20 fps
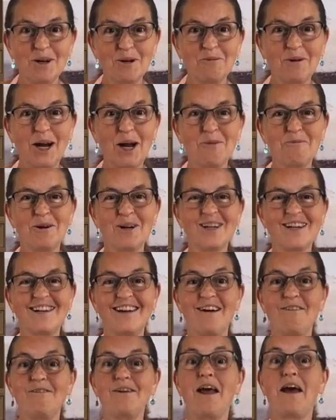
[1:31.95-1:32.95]
when I worked it
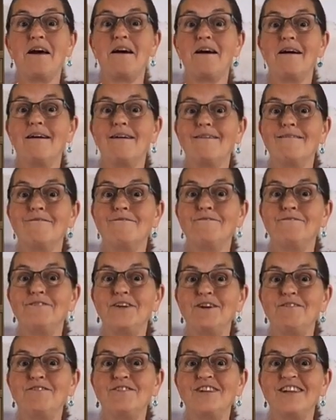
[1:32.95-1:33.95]
out,
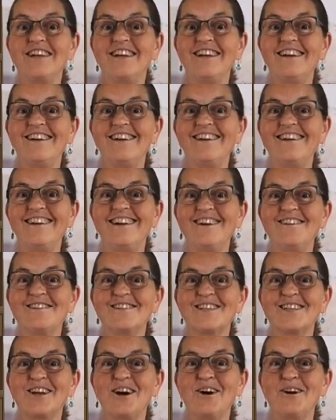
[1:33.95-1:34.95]
50 years
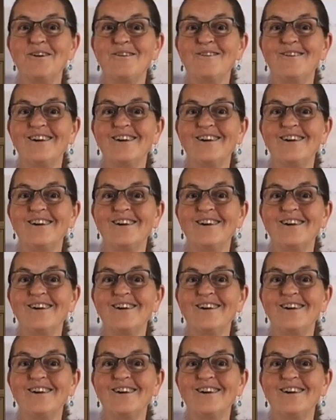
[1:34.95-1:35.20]
ago.